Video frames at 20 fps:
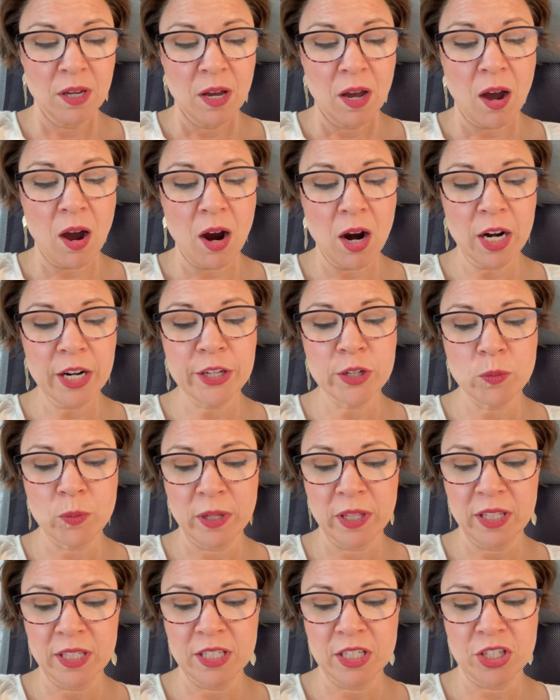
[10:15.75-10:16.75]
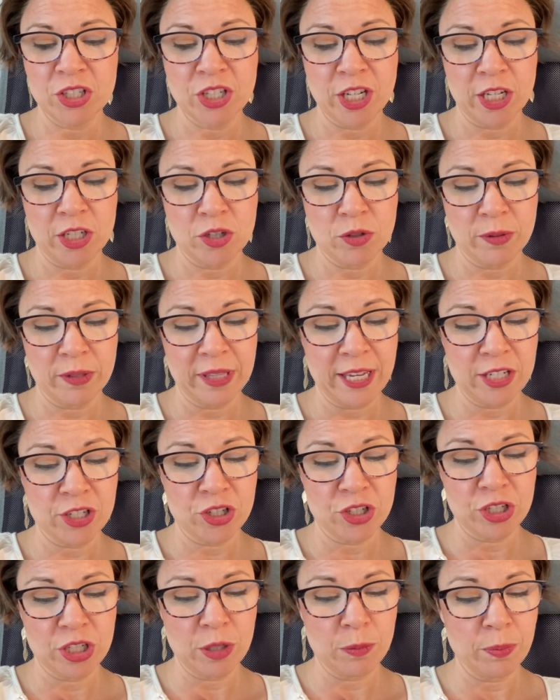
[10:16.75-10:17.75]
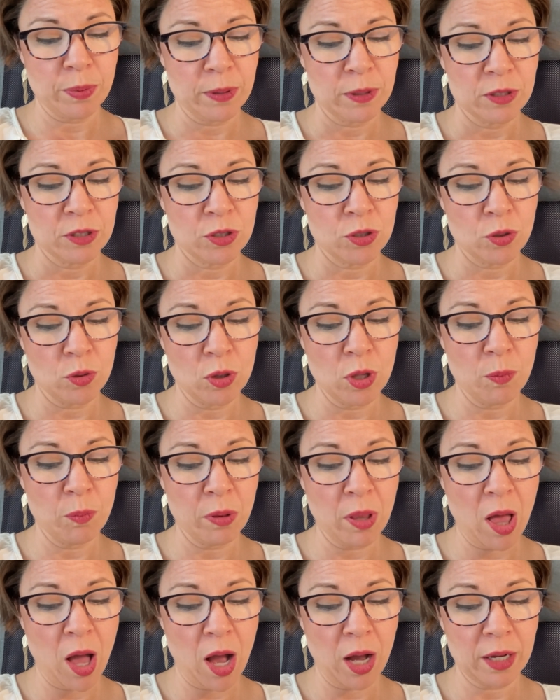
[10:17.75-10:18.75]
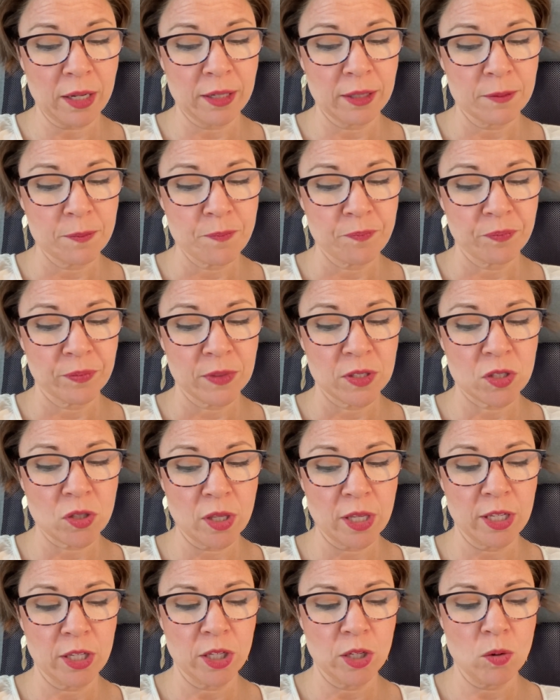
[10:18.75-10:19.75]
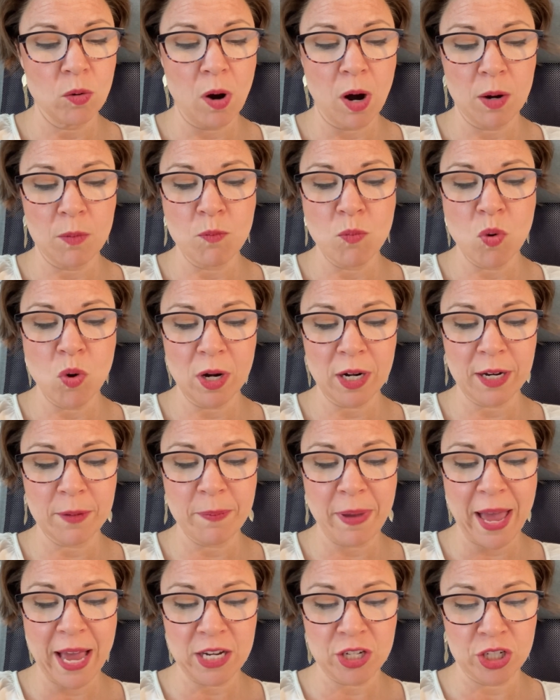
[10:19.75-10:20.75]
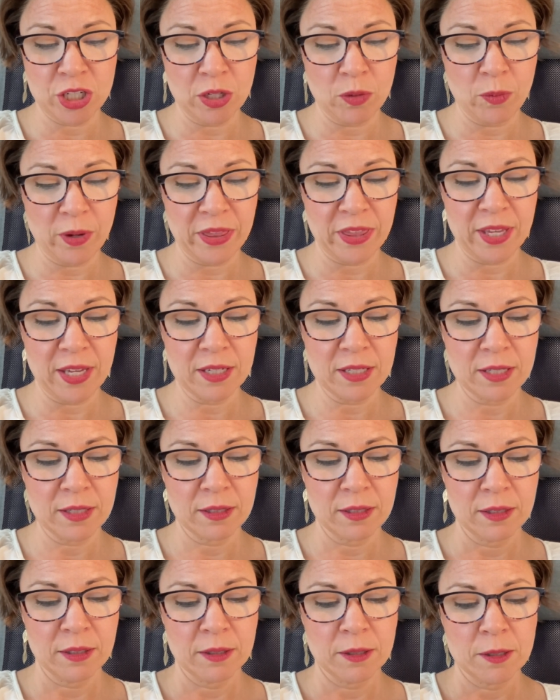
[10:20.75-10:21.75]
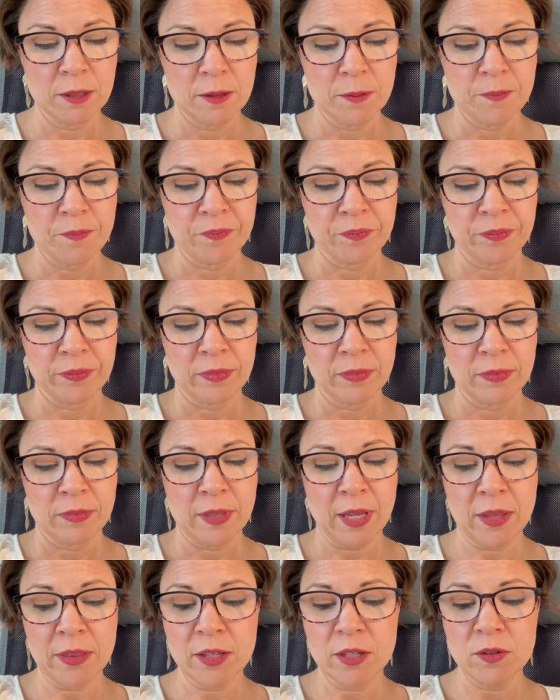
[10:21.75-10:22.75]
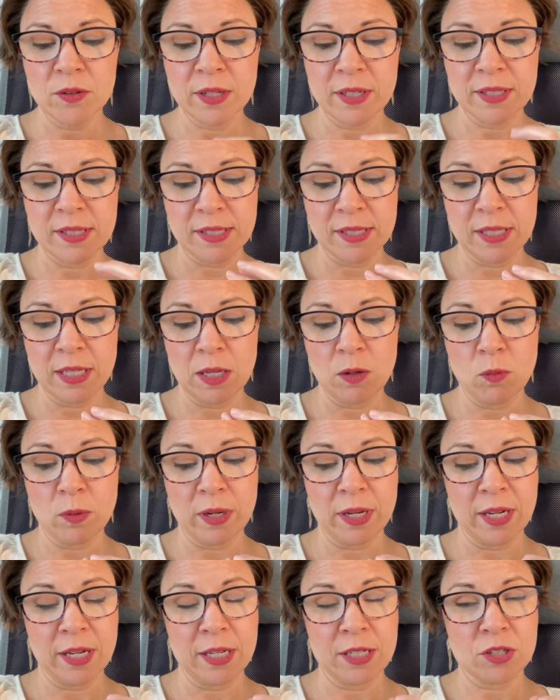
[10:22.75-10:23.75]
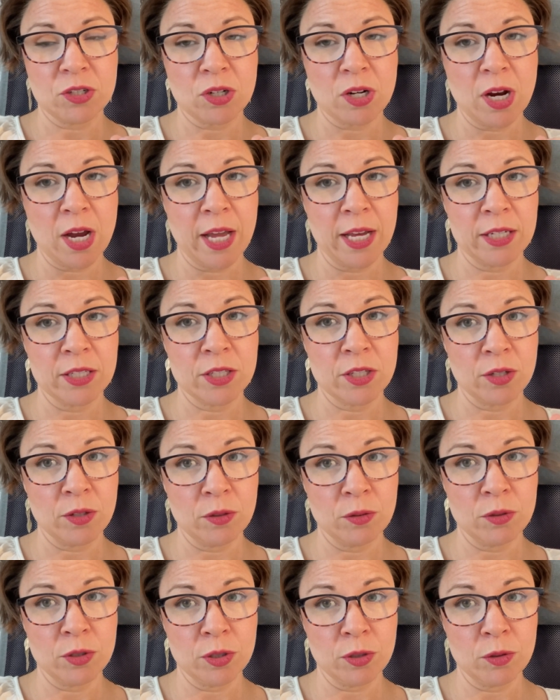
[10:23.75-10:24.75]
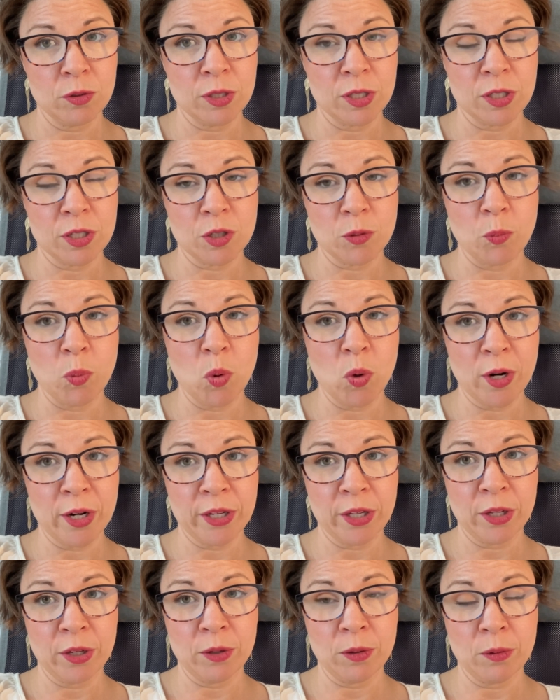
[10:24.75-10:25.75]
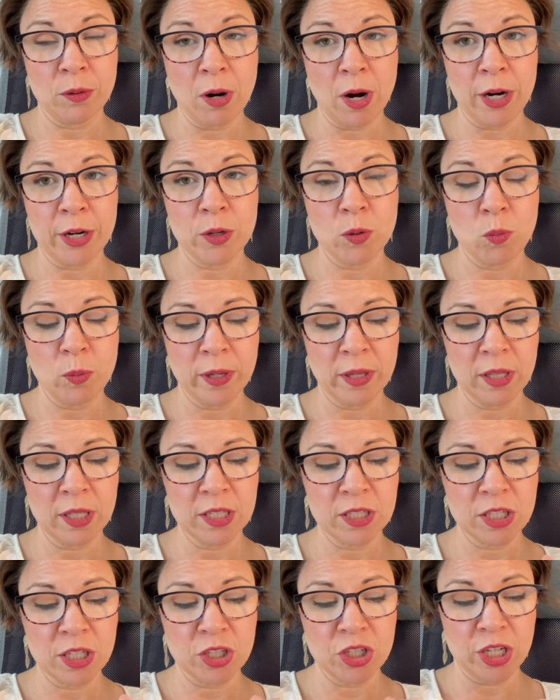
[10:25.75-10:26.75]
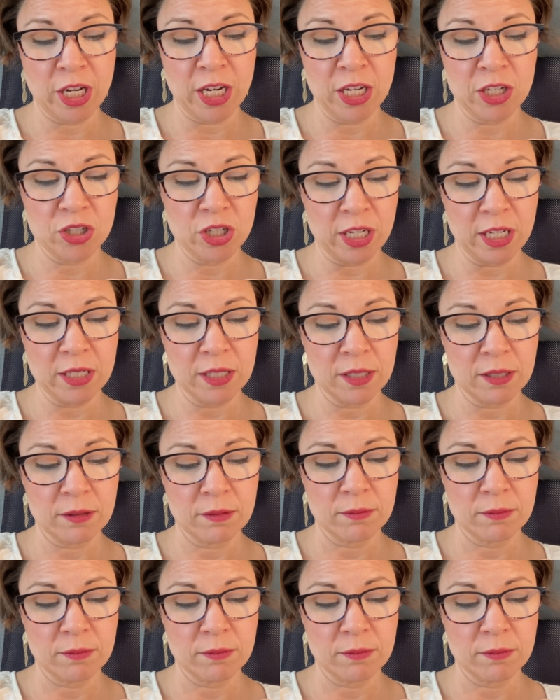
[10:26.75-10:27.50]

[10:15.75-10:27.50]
are you willing to change your relationship to the block so that you are more compassionate with it? Now that you can see what it is trying to do to support you, are you willing to change it?